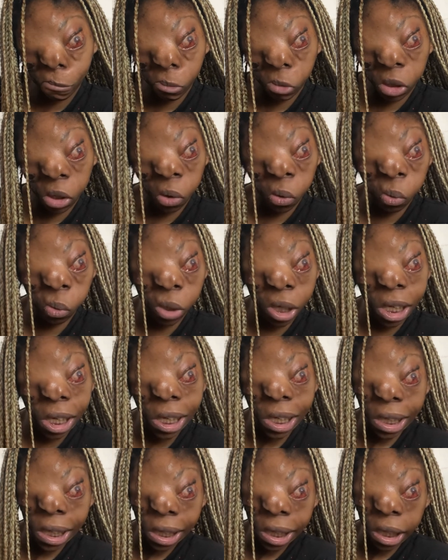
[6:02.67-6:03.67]
those
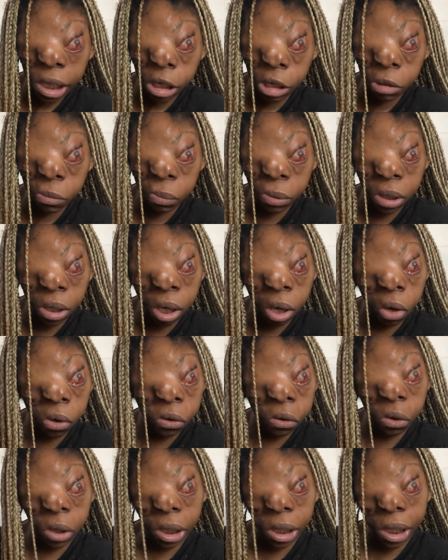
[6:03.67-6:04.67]
headaches, which are not
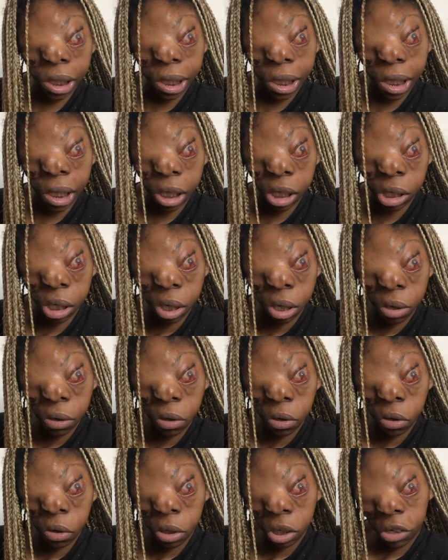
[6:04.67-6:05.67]
really
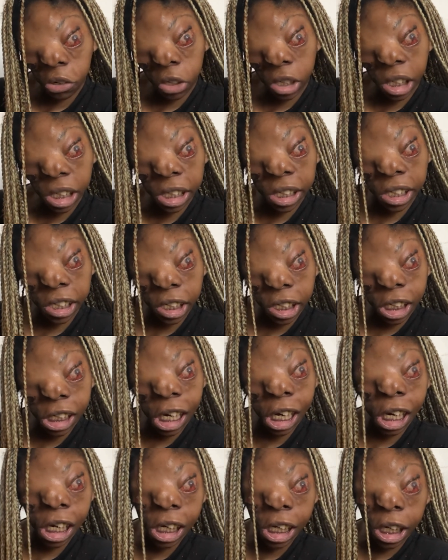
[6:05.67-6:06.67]
crazy
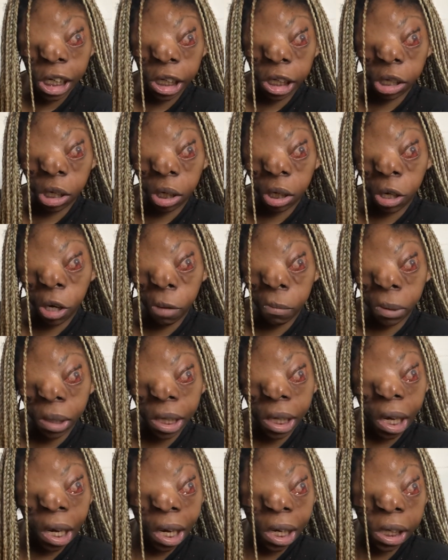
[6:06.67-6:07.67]
headaches. It's something
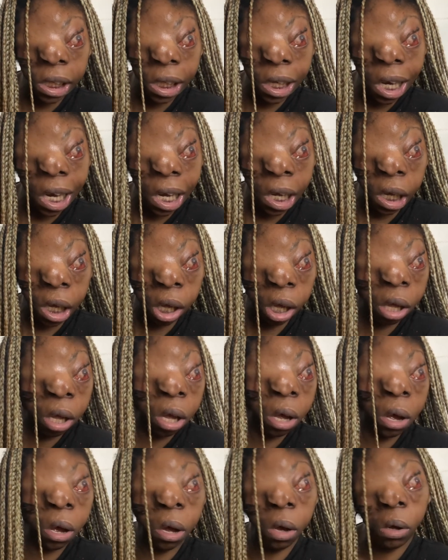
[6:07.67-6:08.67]
that I can
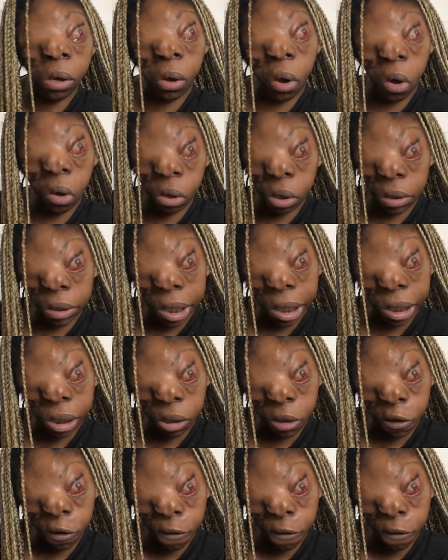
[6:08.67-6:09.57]
tolerate.